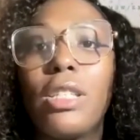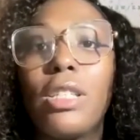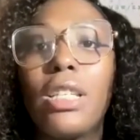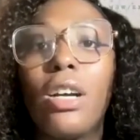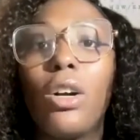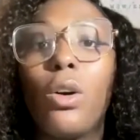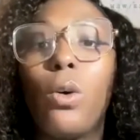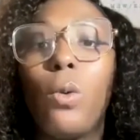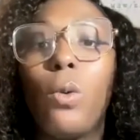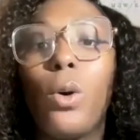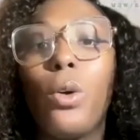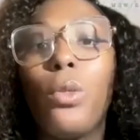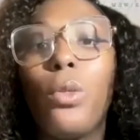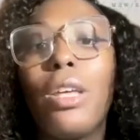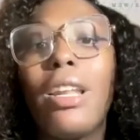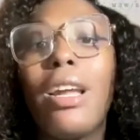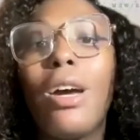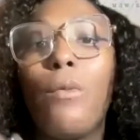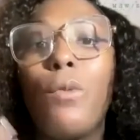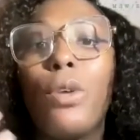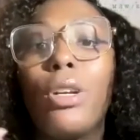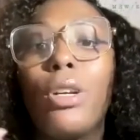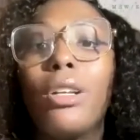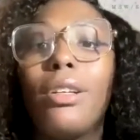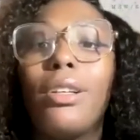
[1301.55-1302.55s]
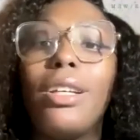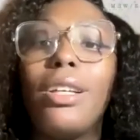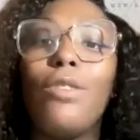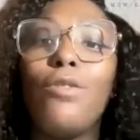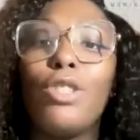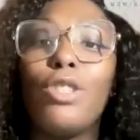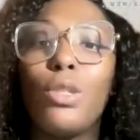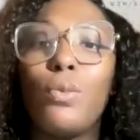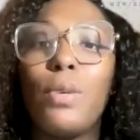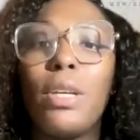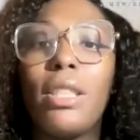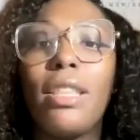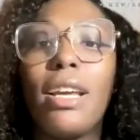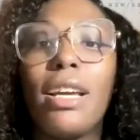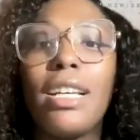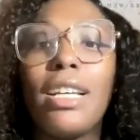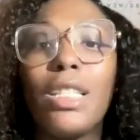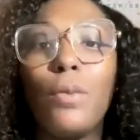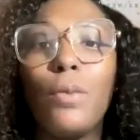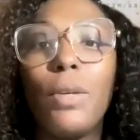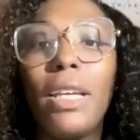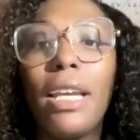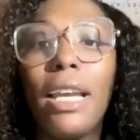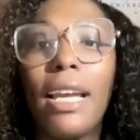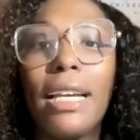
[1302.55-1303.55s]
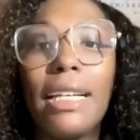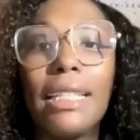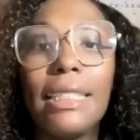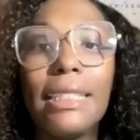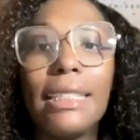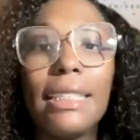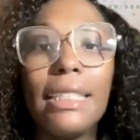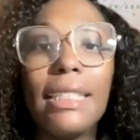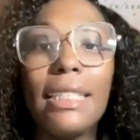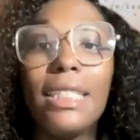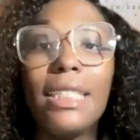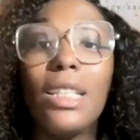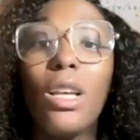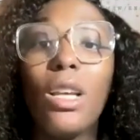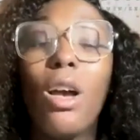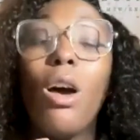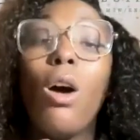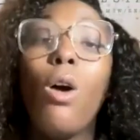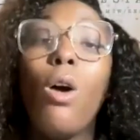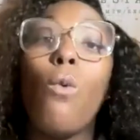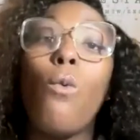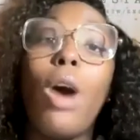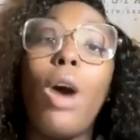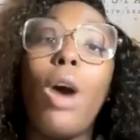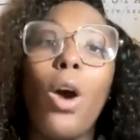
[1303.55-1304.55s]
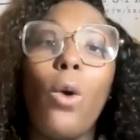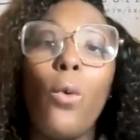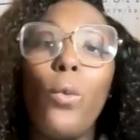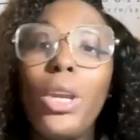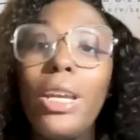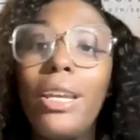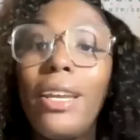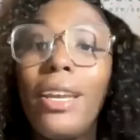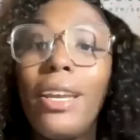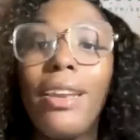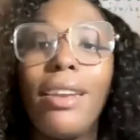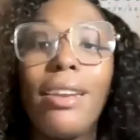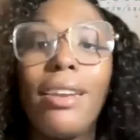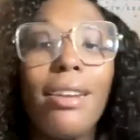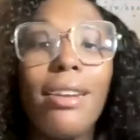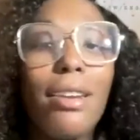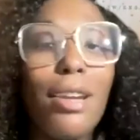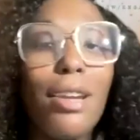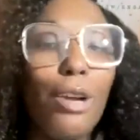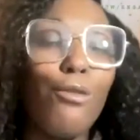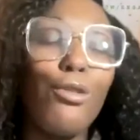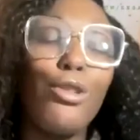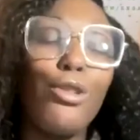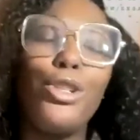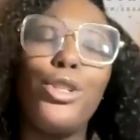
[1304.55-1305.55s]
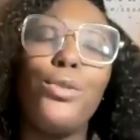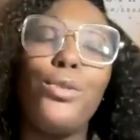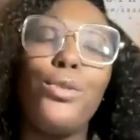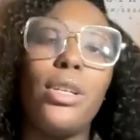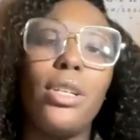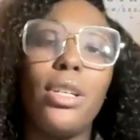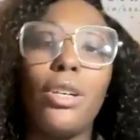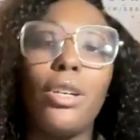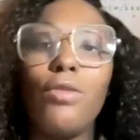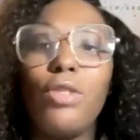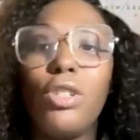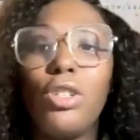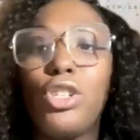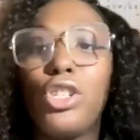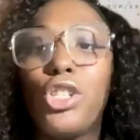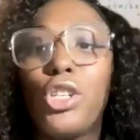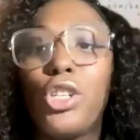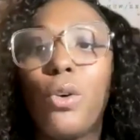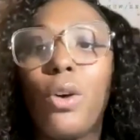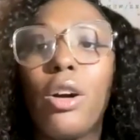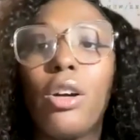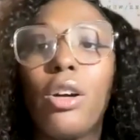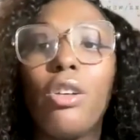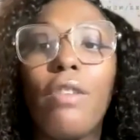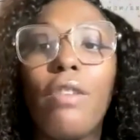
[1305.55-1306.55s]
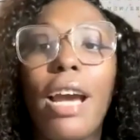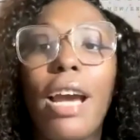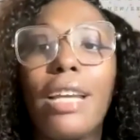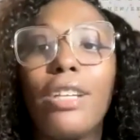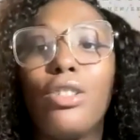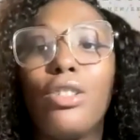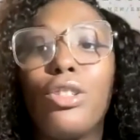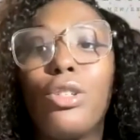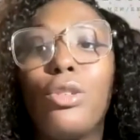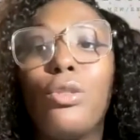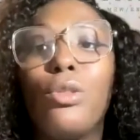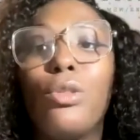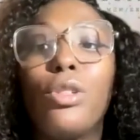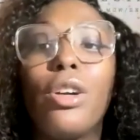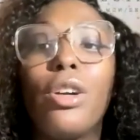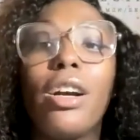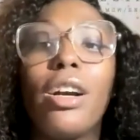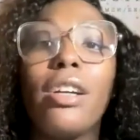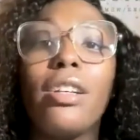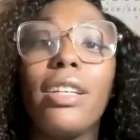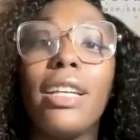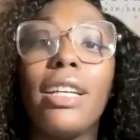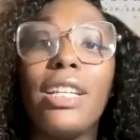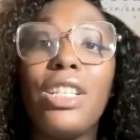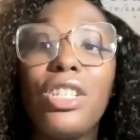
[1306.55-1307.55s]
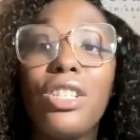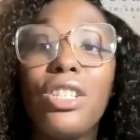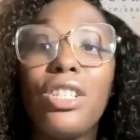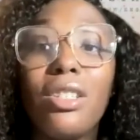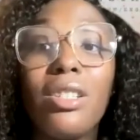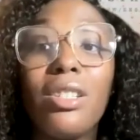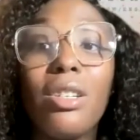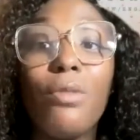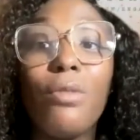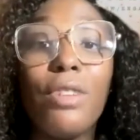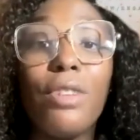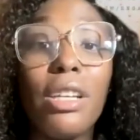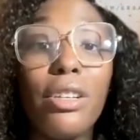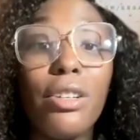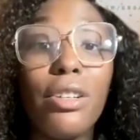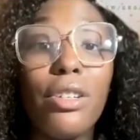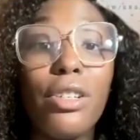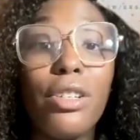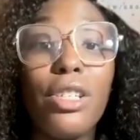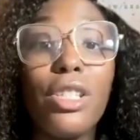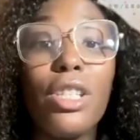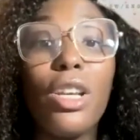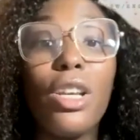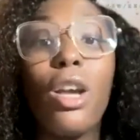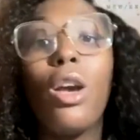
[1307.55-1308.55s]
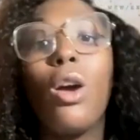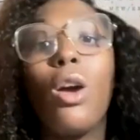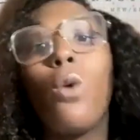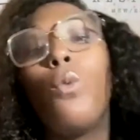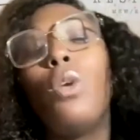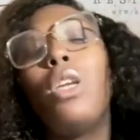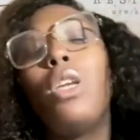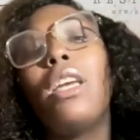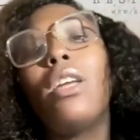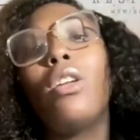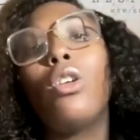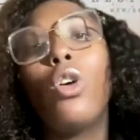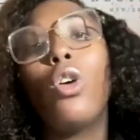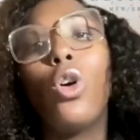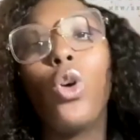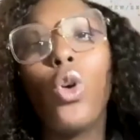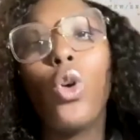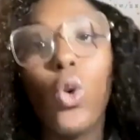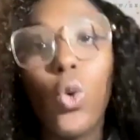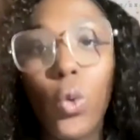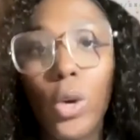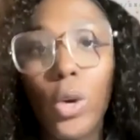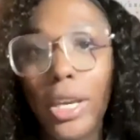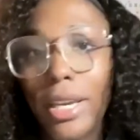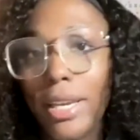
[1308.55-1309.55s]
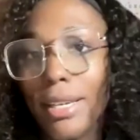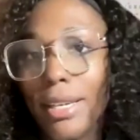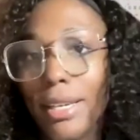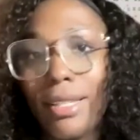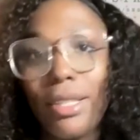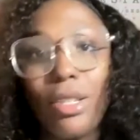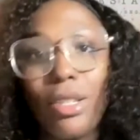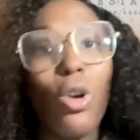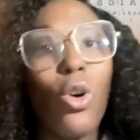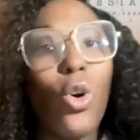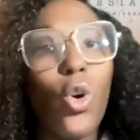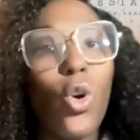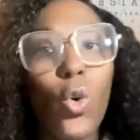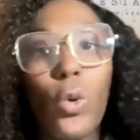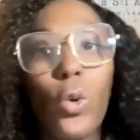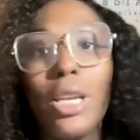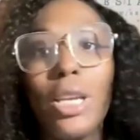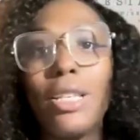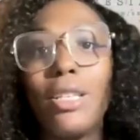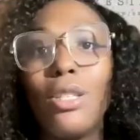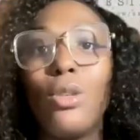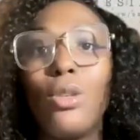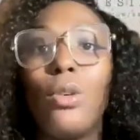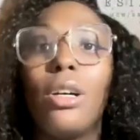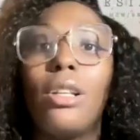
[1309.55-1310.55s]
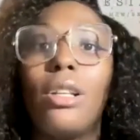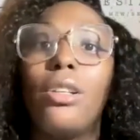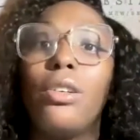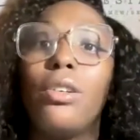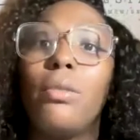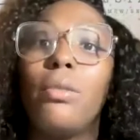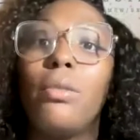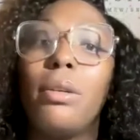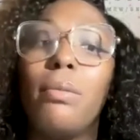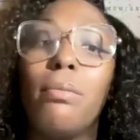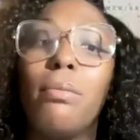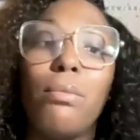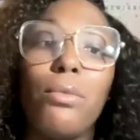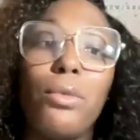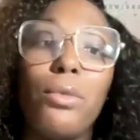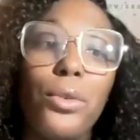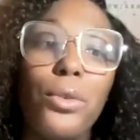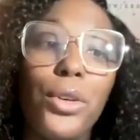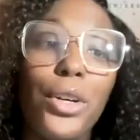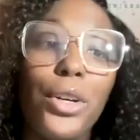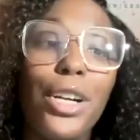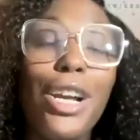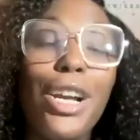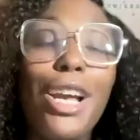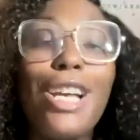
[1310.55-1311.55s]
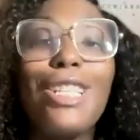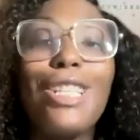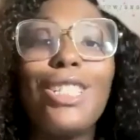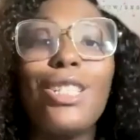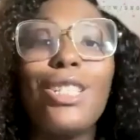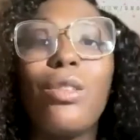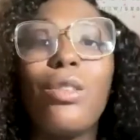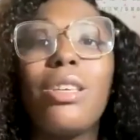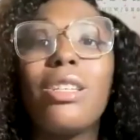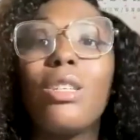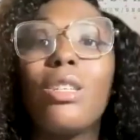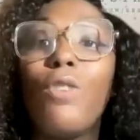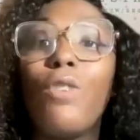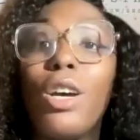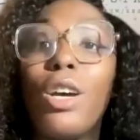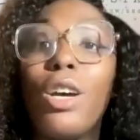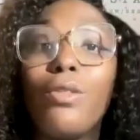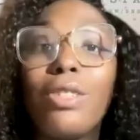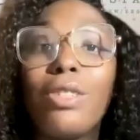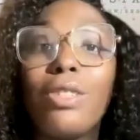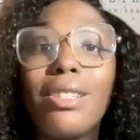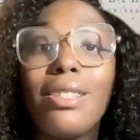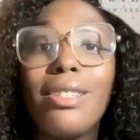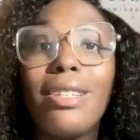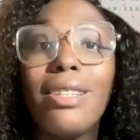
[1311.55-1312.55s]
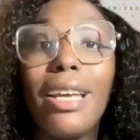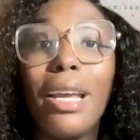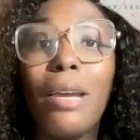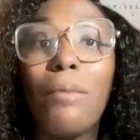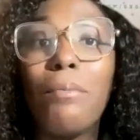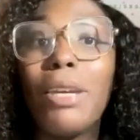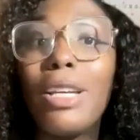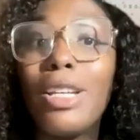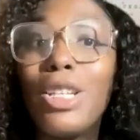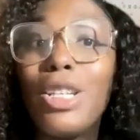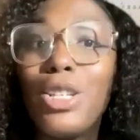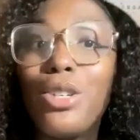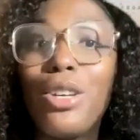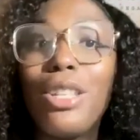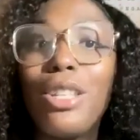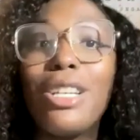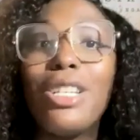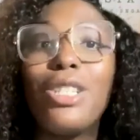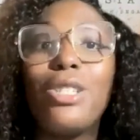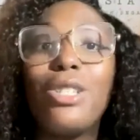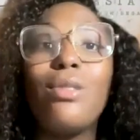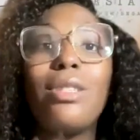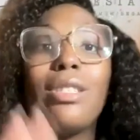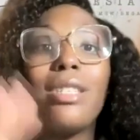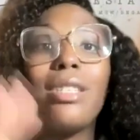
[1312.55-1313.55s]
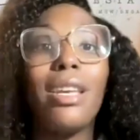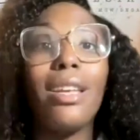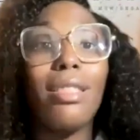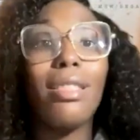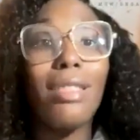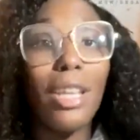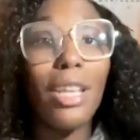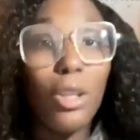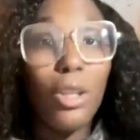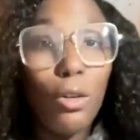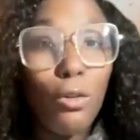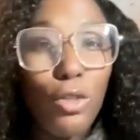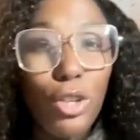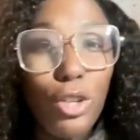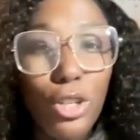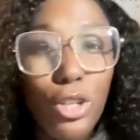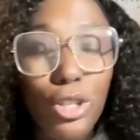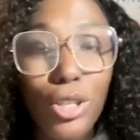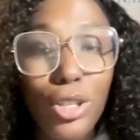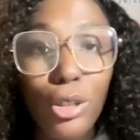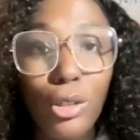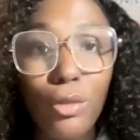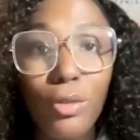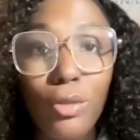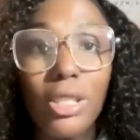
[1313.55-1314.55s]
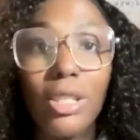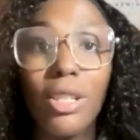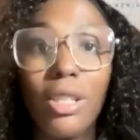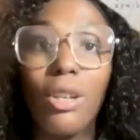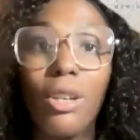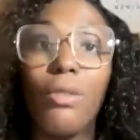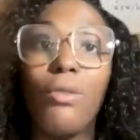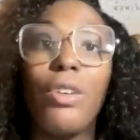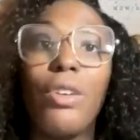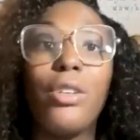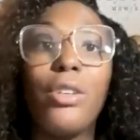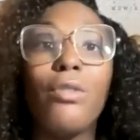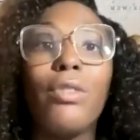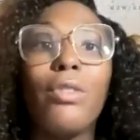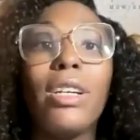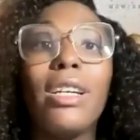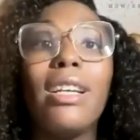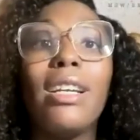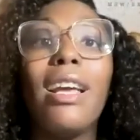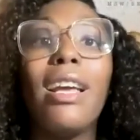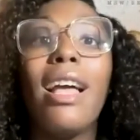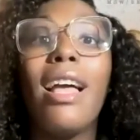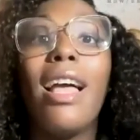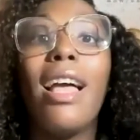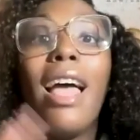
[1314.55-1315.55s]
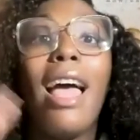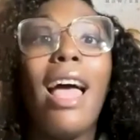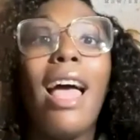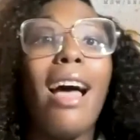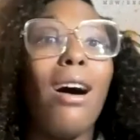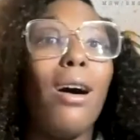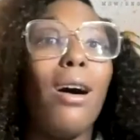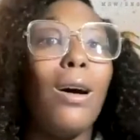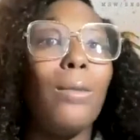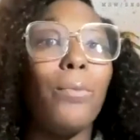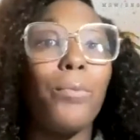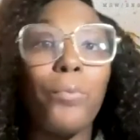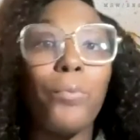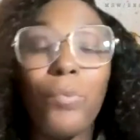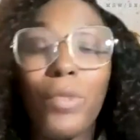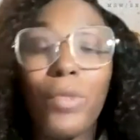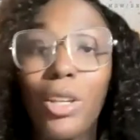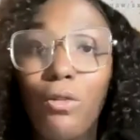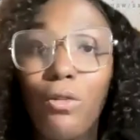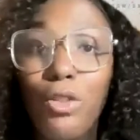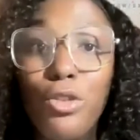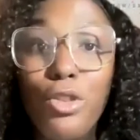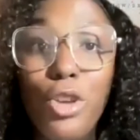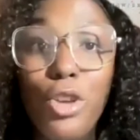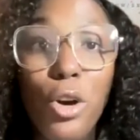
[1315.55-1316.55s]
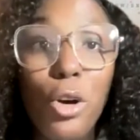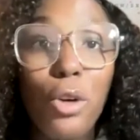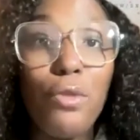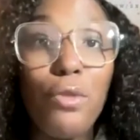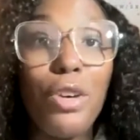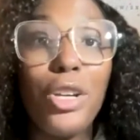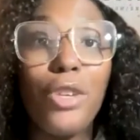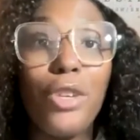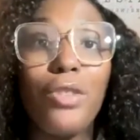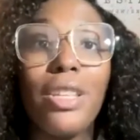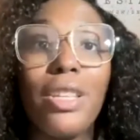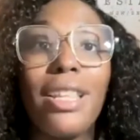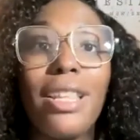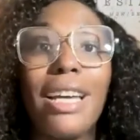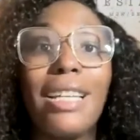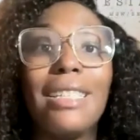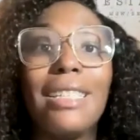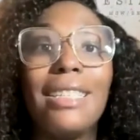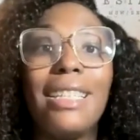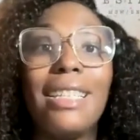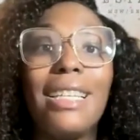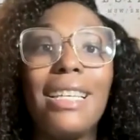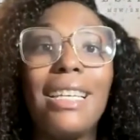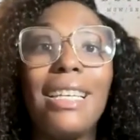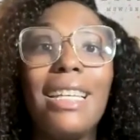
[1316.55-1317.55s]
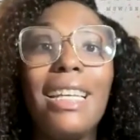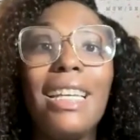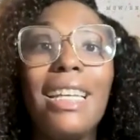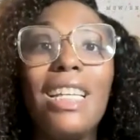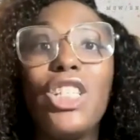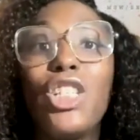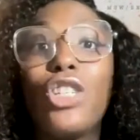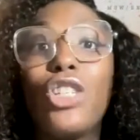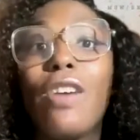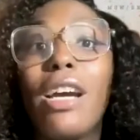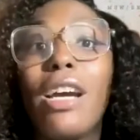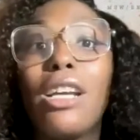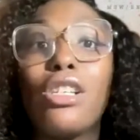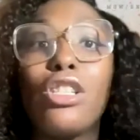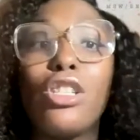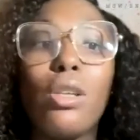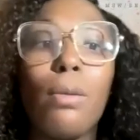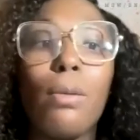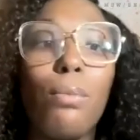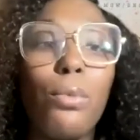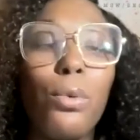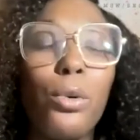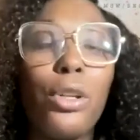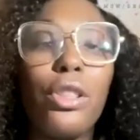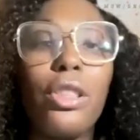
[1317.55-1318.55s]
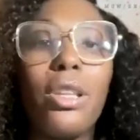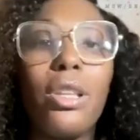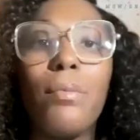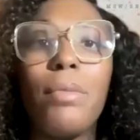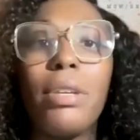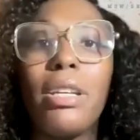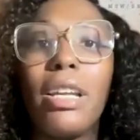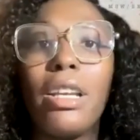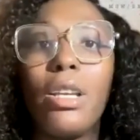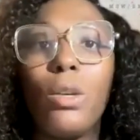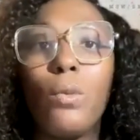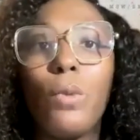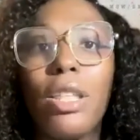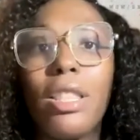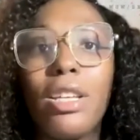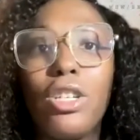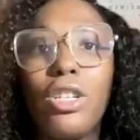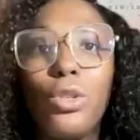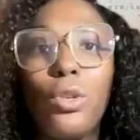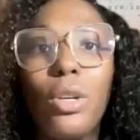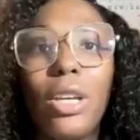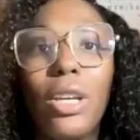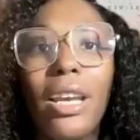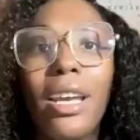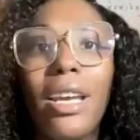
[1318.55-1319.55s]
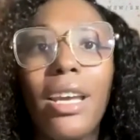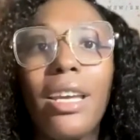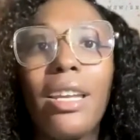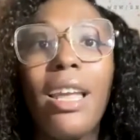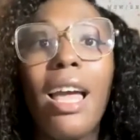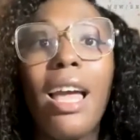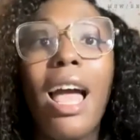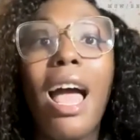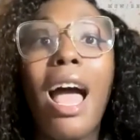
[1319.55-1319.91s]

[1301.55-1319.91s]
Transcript: A quote that I want to leave us with as we end is, while we can never do enough to show our gratitude to our nation's defenders, we can always do a little bit more. So this Veterans Day, make sure that you say thank you for your service to a veteran. If you know a veteran that is in need, try to support them in any way that you can.